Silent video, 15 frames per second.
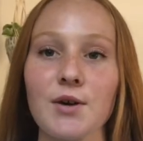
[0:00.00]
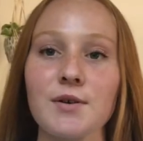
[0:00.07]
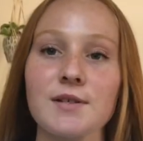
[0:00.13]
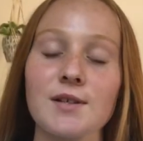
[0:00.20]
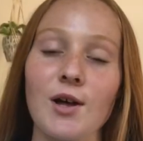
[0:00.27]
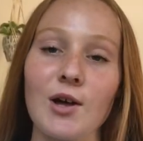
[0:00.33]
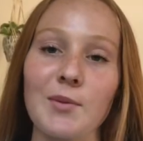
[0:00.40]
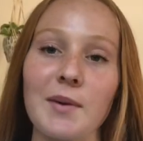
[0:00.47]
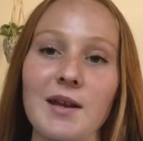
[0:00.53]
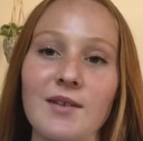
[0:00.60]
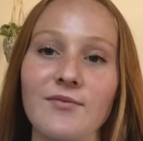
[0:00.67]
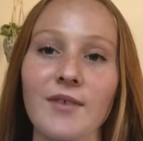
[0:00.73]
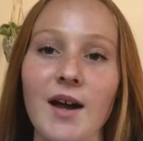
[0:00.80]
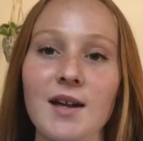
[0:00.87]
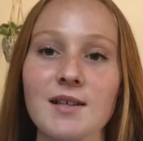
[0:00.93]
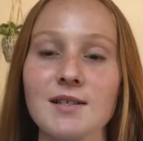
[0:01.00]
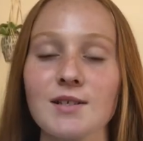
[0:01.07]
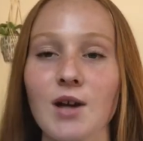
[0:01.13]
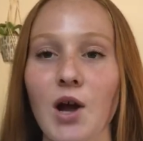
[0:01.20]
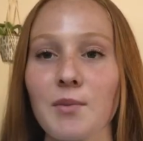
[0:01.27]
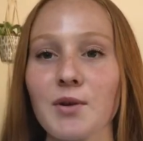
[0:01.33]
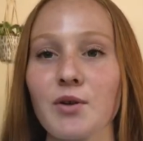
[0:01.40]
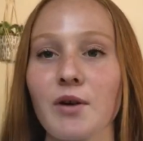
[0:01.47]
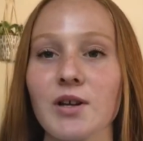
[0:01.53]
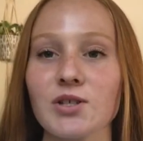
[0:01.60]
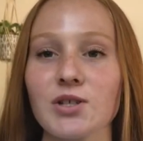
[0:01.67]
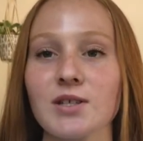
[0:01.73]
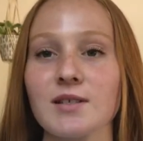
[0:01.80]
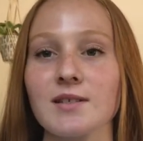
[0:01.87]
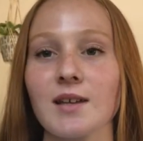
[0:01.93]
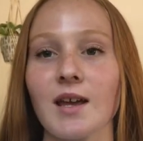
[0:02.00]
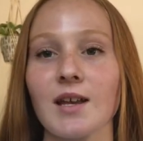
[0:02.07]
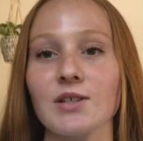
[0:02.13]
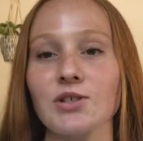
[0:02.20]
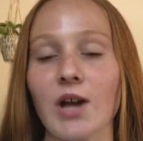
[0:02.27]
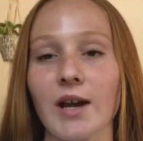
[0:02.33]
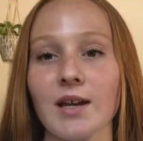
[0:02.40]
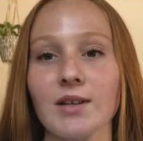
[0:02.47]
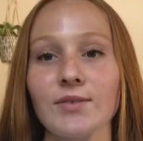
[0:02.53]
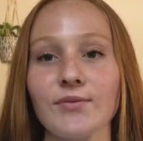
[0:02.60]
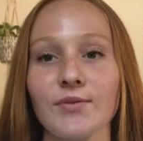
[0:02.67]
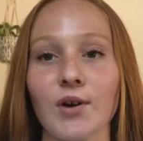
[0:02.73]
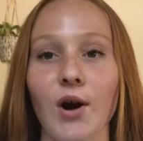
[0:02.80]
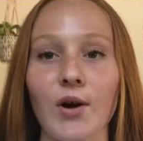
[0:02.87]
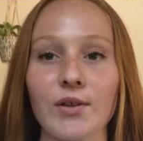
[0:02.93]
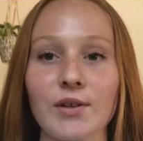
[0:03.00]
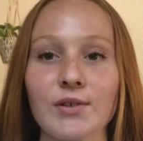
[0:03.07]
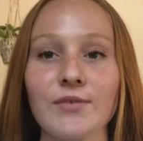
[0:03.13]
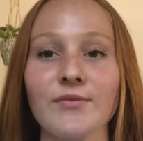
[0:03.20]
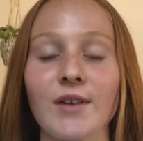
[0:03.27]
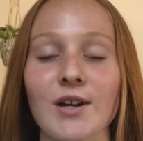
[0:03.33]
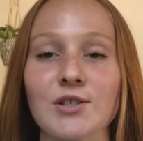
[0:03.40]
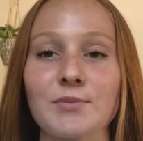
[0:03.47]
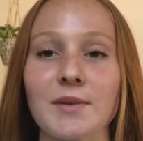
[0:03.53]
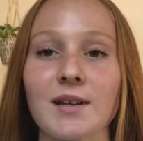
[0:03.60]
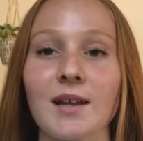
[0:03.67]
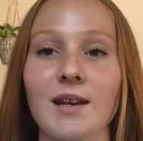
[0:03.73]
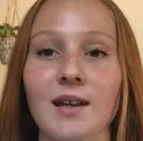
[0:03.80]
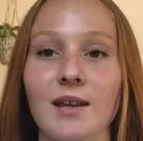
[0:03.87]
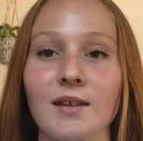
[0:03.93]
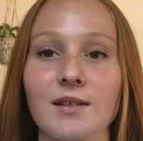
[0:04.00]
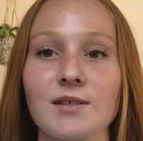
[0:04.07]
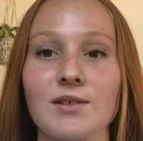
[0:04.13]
is all about advice, common questions, and a check-in for all the new freshmen and Helix